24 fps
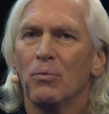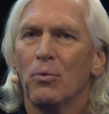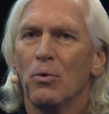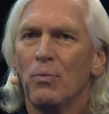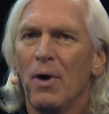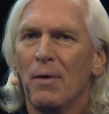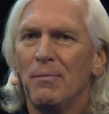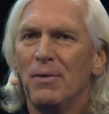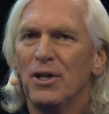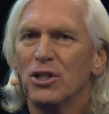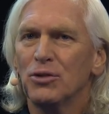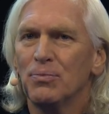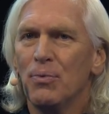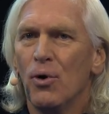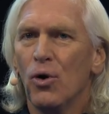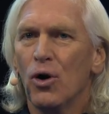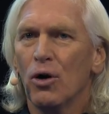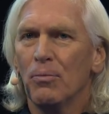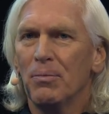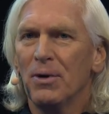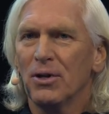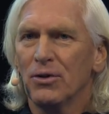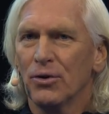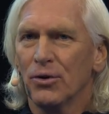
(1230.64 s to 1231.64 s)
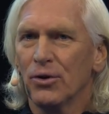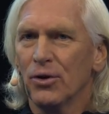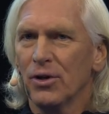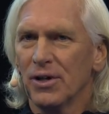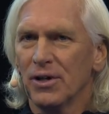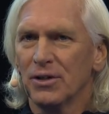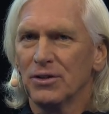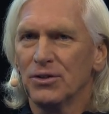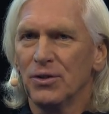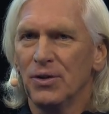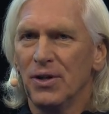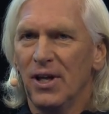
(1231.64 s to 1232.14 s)
when we spoke a bit
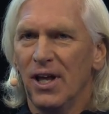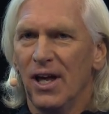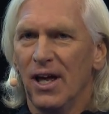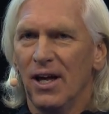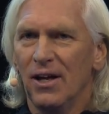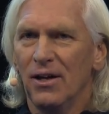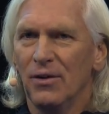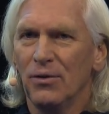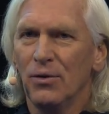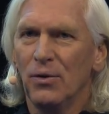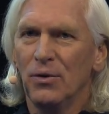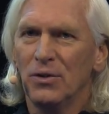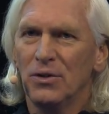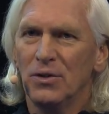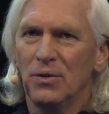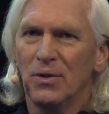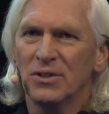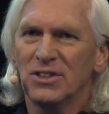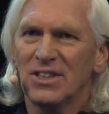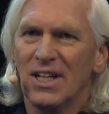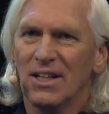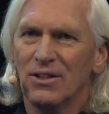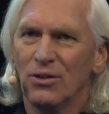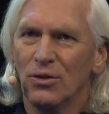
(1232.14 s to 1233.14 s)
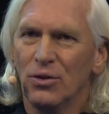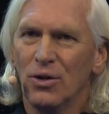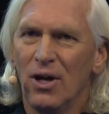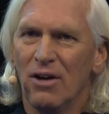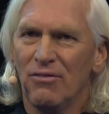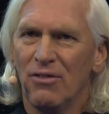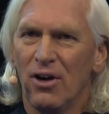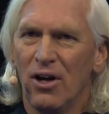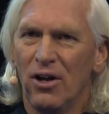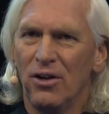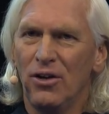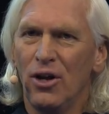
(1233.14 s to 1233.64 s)
earlier today, you, you, said you
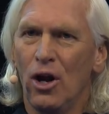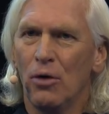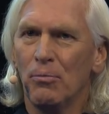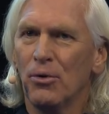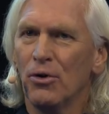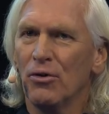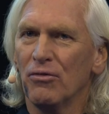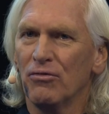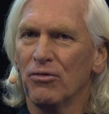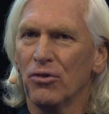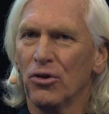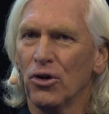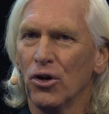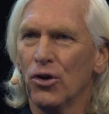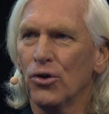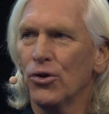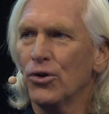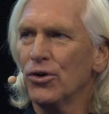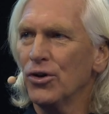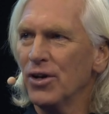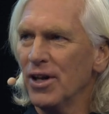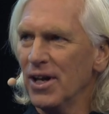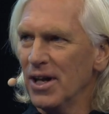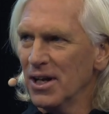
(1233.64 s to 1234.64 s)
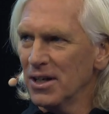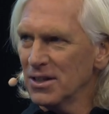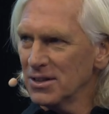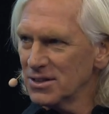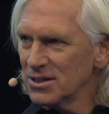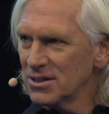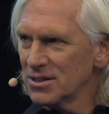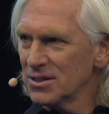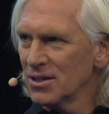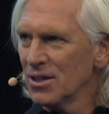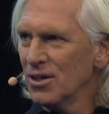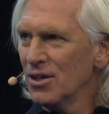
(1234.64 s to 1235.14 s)
have a number of
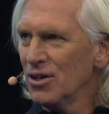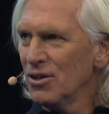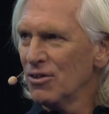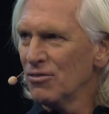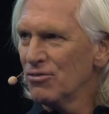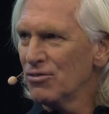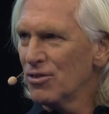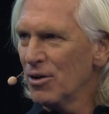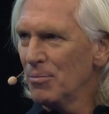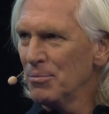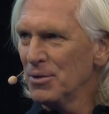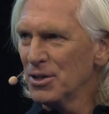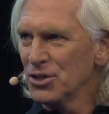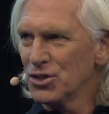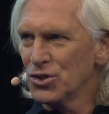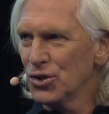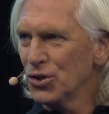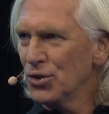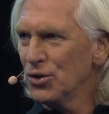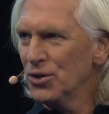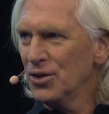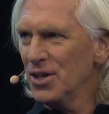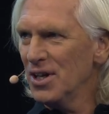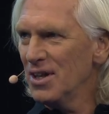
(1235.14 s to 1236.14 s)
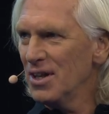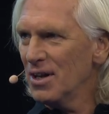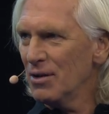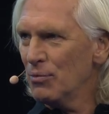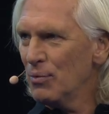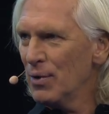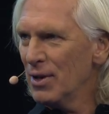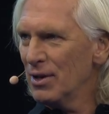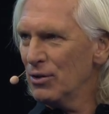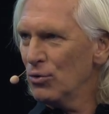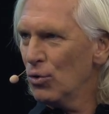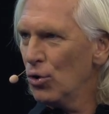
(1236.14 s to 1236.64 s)
learnings from this journey that
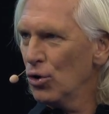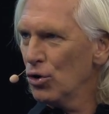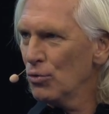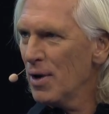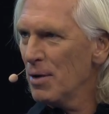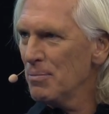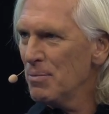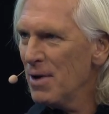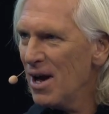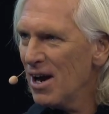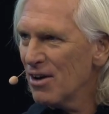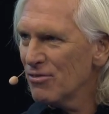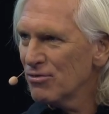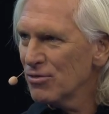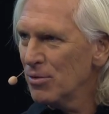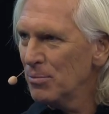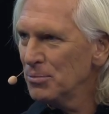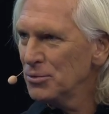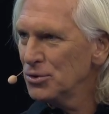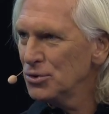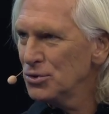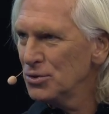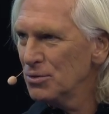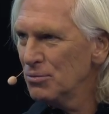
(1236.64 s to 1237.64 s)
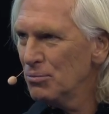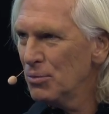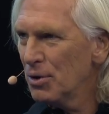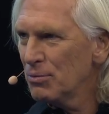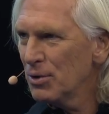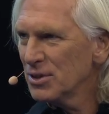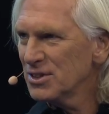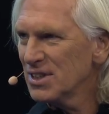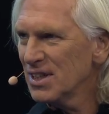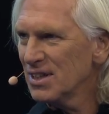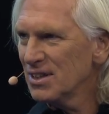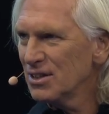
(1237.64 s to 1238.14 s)
went all the way back from, what
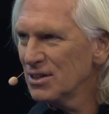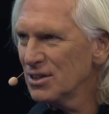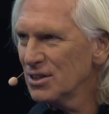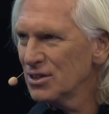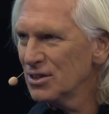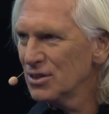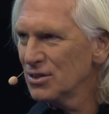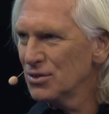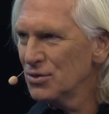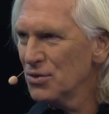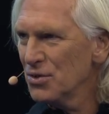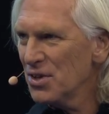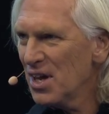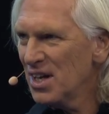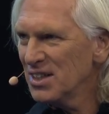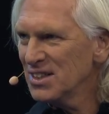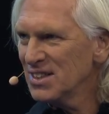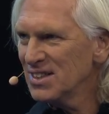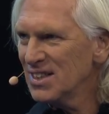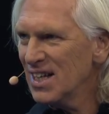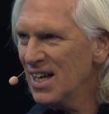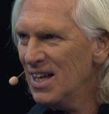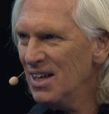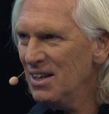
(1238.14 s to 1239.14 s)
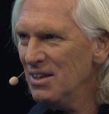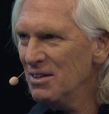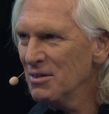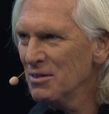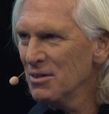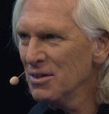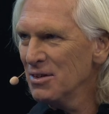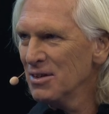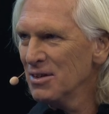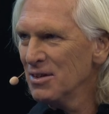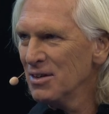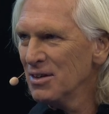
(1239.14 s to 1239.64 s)
was it, 2010?
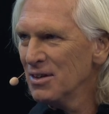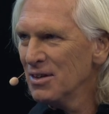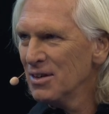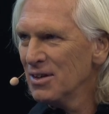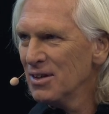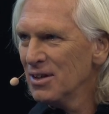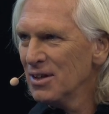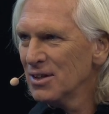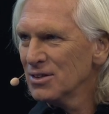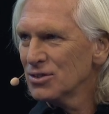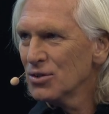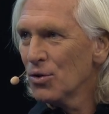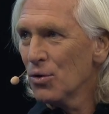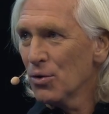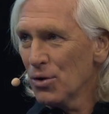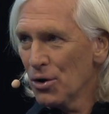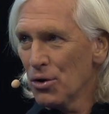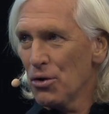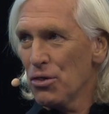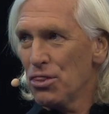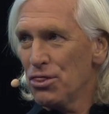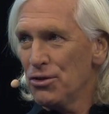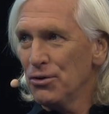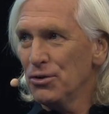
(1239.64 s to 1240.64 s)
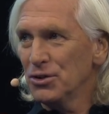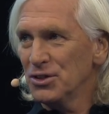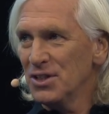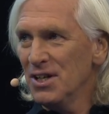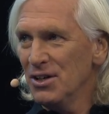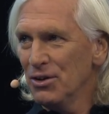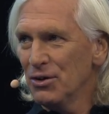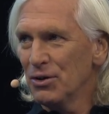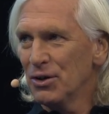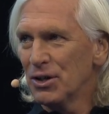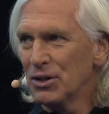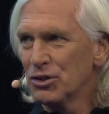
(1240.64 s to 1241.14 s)
Yeah. So a
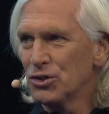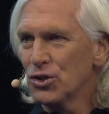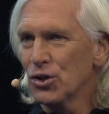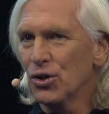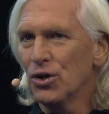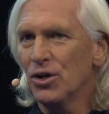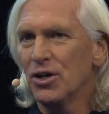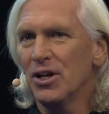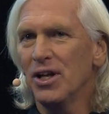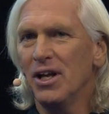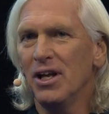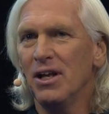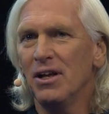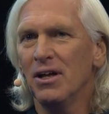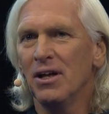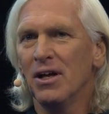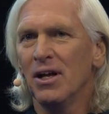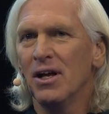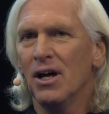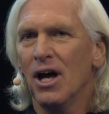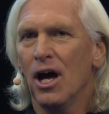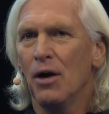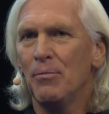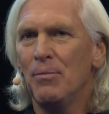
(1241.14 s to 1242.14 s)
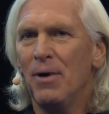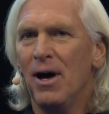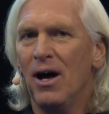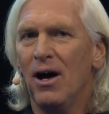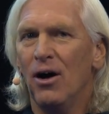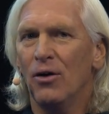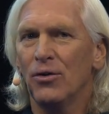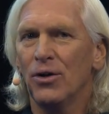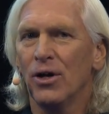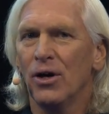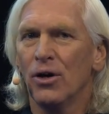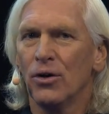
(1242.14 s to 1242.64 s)
13-year journey
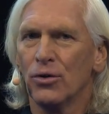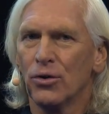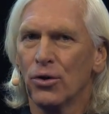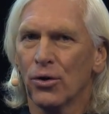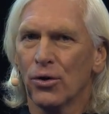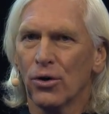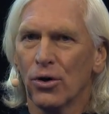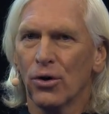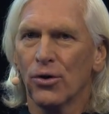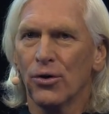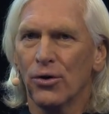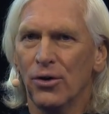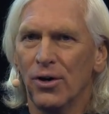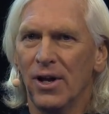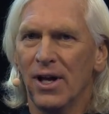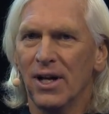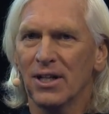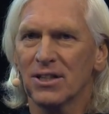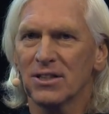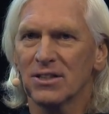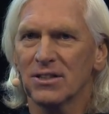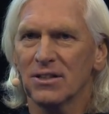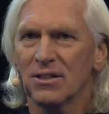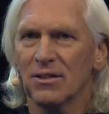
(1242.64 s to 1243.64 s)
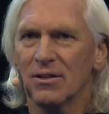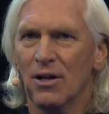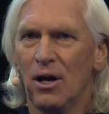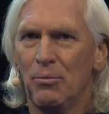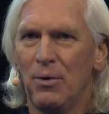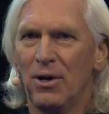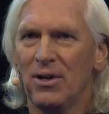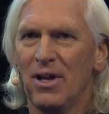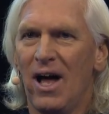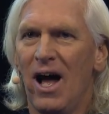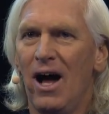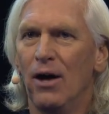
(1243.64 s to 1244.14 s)
about your learnings
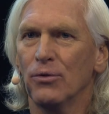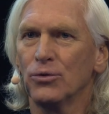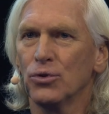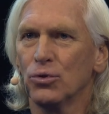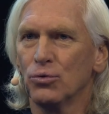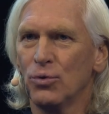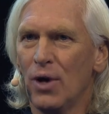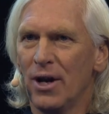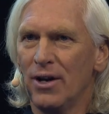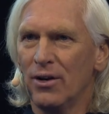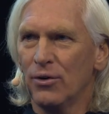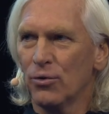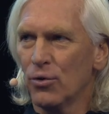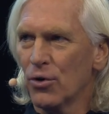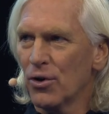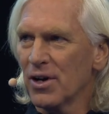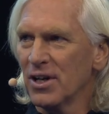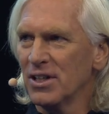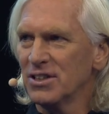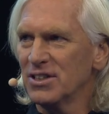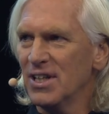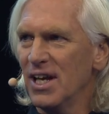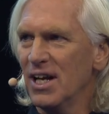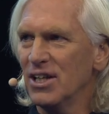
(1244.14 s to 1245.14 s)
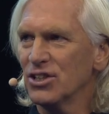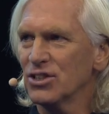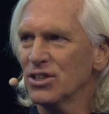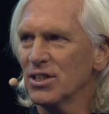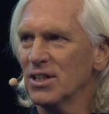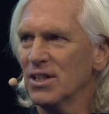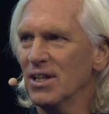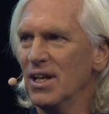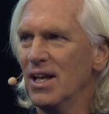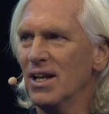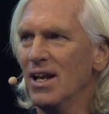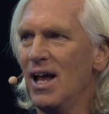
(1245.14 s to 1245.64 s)
about how to run an
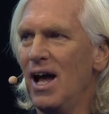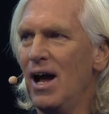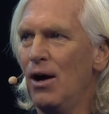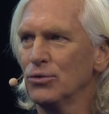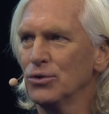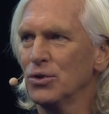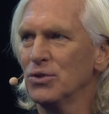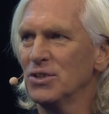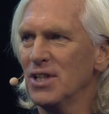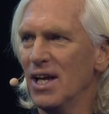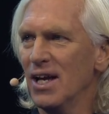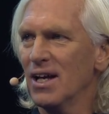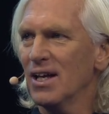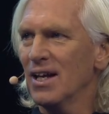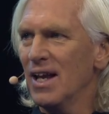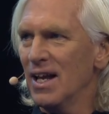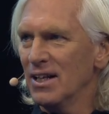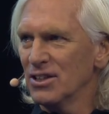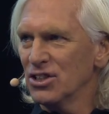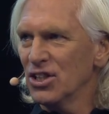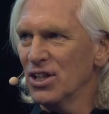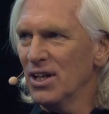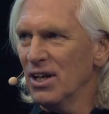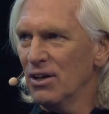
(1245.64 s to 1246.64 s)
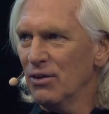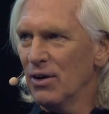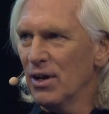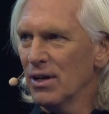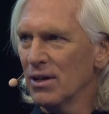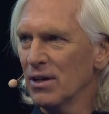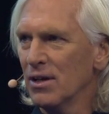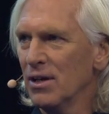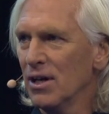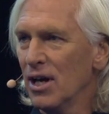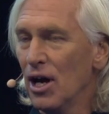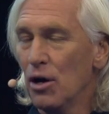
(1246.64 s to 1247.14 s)
organization and how to take an
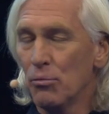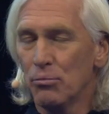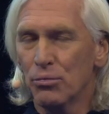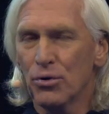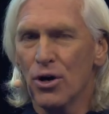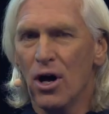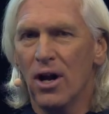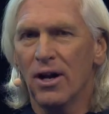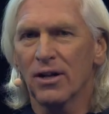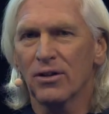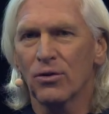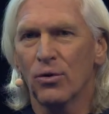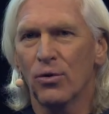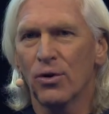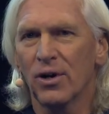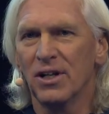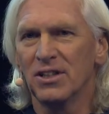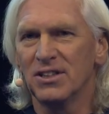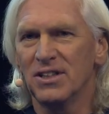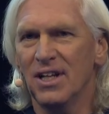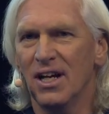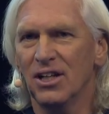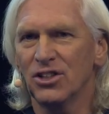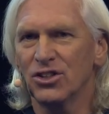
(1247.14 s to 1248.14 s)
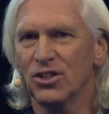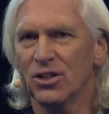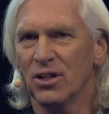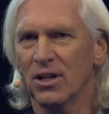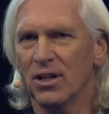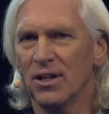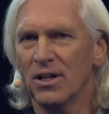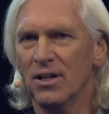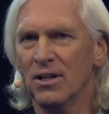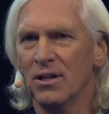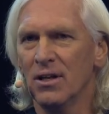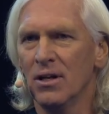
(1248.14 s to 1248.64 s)
engineering and product
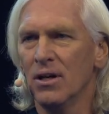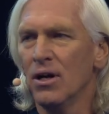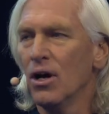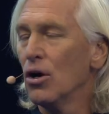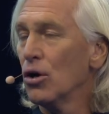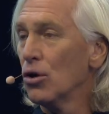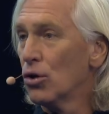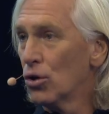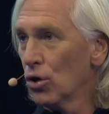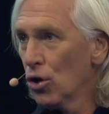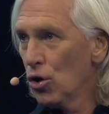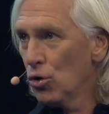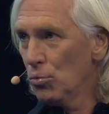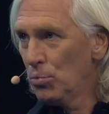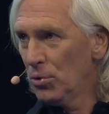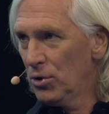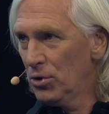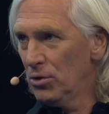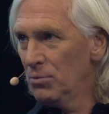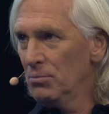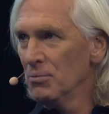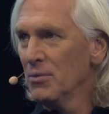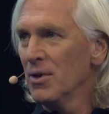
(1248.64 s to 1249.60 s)
organizationally global.